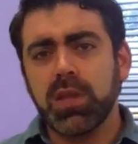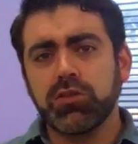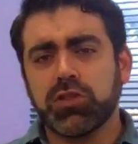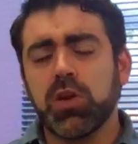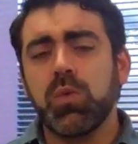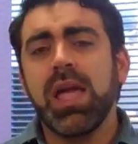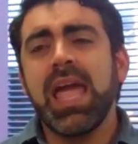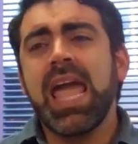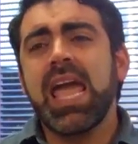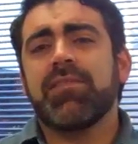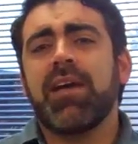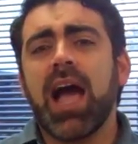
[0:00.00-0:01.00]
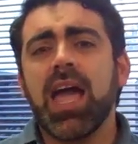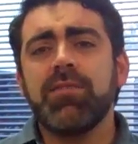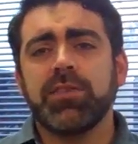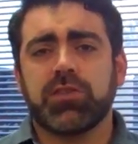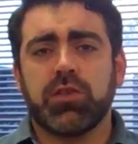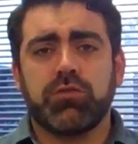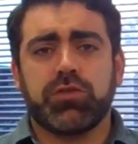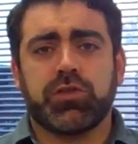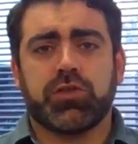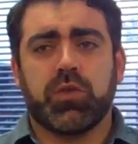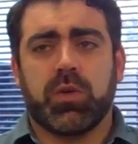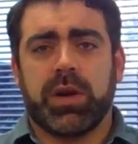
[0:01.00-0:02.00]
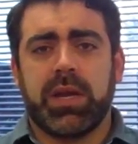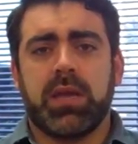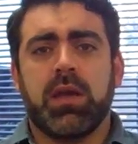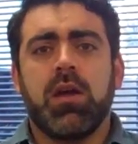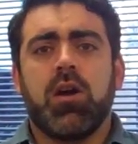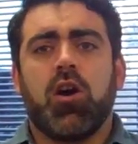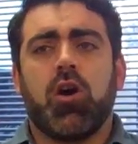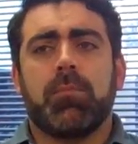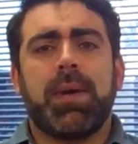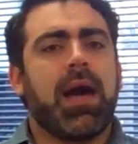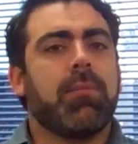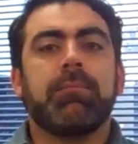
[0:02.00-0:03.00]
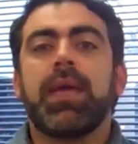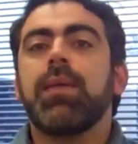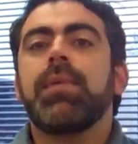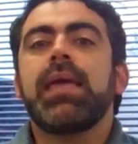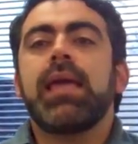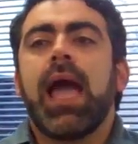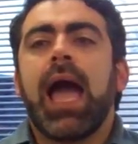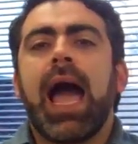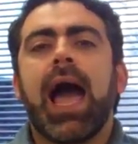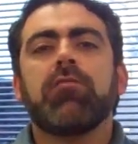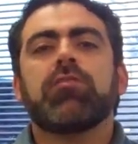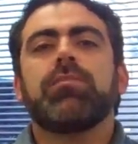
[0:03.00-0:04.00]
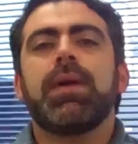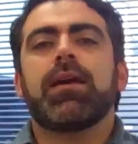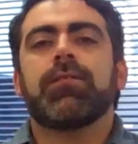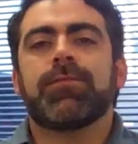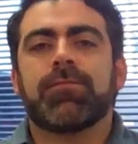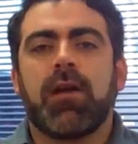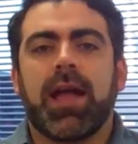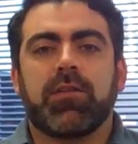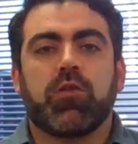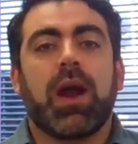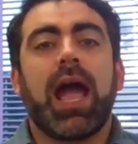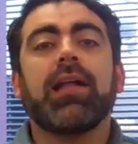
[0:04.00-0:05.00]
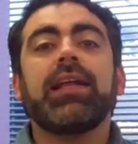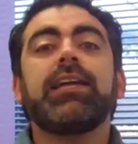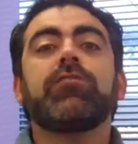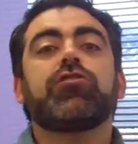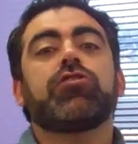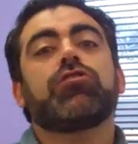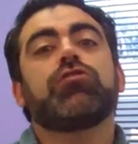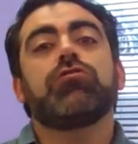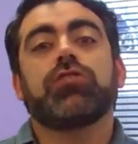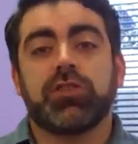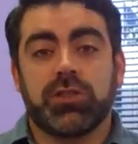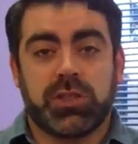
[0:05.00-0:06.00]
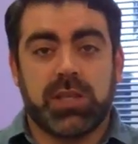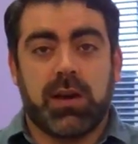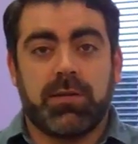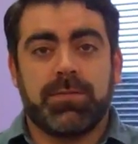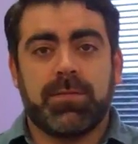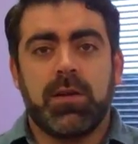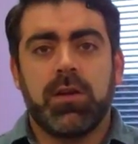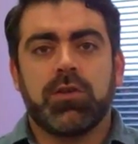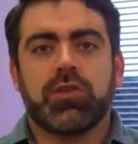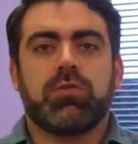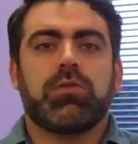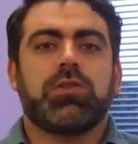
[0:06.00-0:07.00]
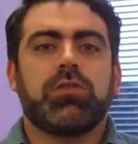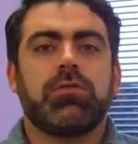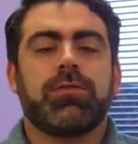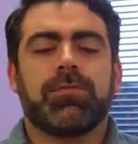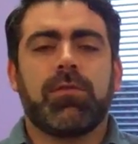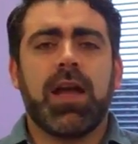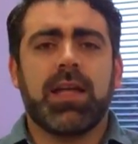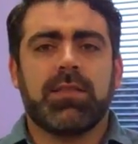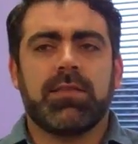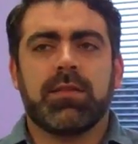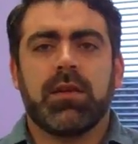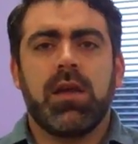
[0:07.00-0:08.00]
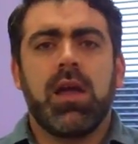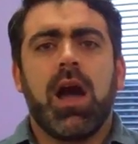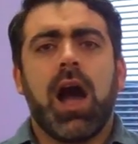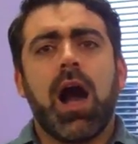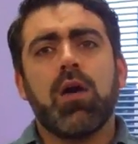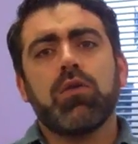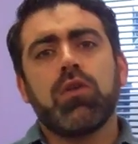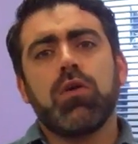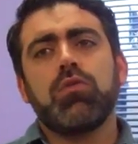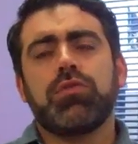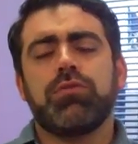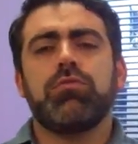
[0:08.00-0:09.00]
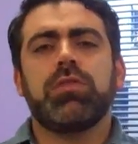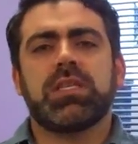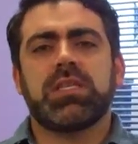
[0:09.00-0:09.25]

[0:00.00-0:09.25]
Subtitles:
So if I have a social story about maybe how to make a friend or how to introduce yourself to a new friend, I'll go through the